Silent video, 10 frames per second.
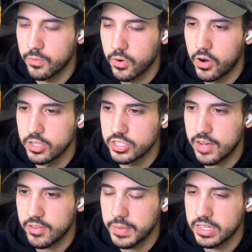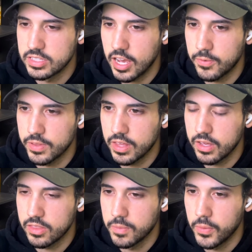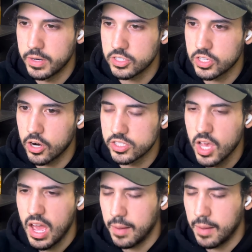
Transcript: We'll all just have to be content with it the moment it starts.